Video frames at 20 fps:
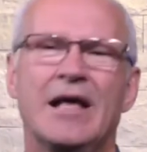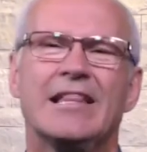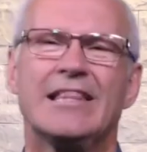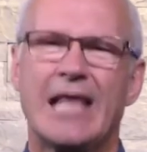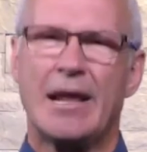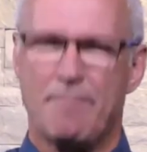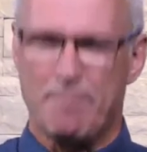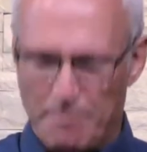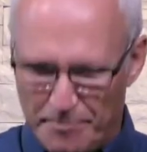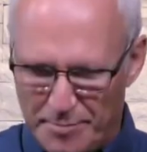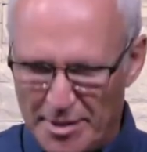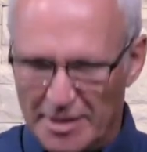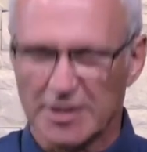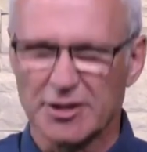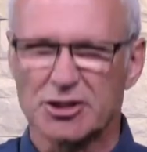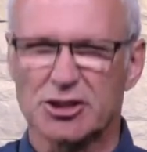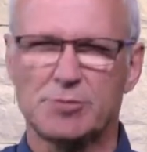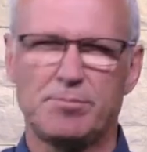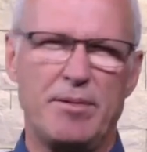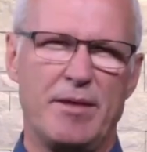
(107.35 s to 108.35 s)
that
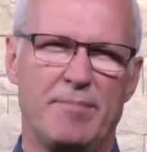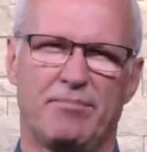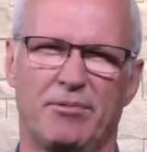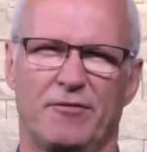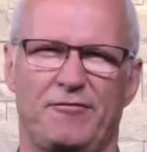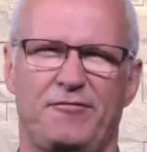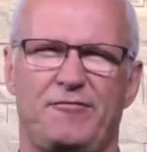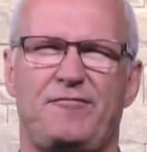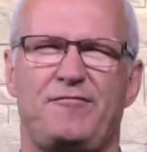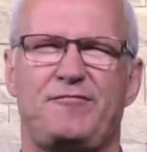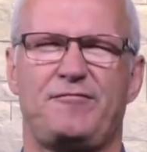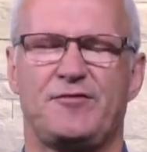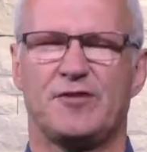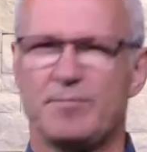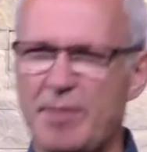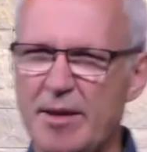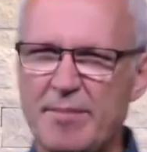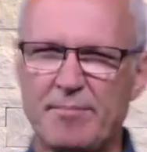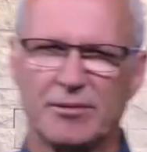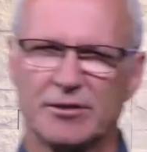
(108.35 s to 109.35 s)
builds
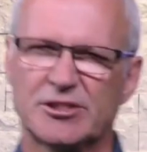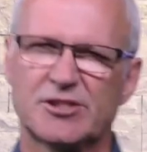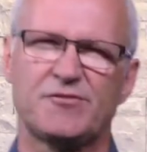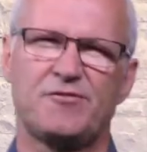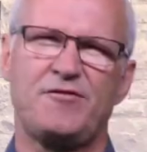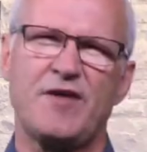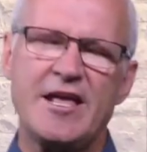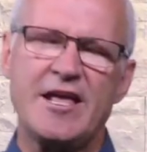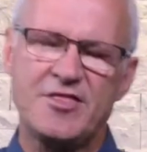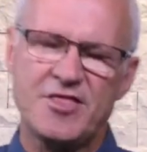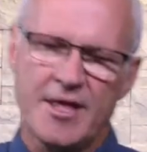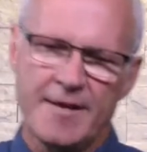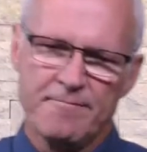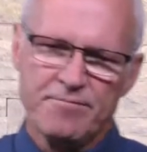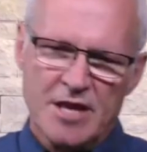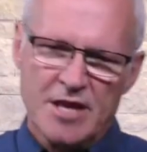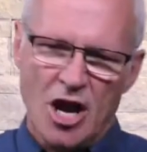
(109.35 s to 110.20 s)
people's faith.